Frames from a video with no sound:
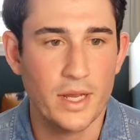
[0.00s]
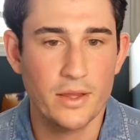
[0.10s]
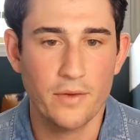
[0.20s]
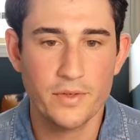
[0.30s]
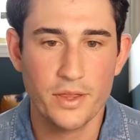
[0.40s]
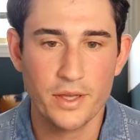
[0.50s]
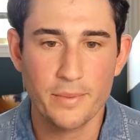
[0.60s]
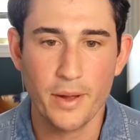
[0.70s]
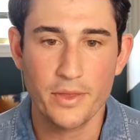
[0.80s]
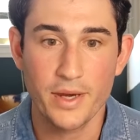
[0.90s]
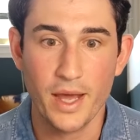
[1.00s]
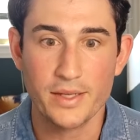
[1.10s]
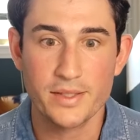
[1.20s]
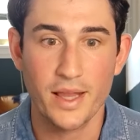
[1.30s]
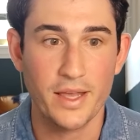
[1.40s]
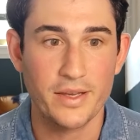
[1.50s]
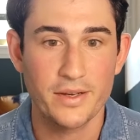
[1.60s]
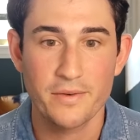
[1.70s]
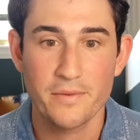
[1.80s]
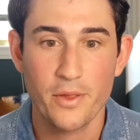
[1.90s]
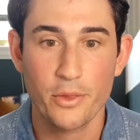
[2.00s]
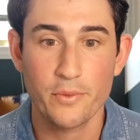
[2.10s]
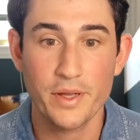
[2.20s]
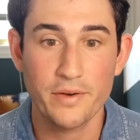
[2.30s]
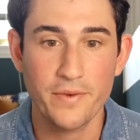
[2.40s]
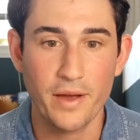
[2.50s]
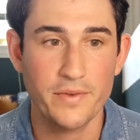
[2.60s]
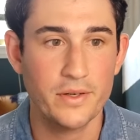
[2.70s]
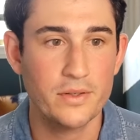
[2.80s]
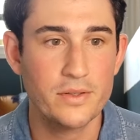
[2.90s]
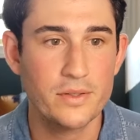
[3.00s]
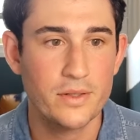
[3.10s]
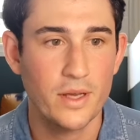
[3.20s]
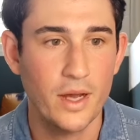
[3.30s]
I'd love to think about the next like 3 to 5 years.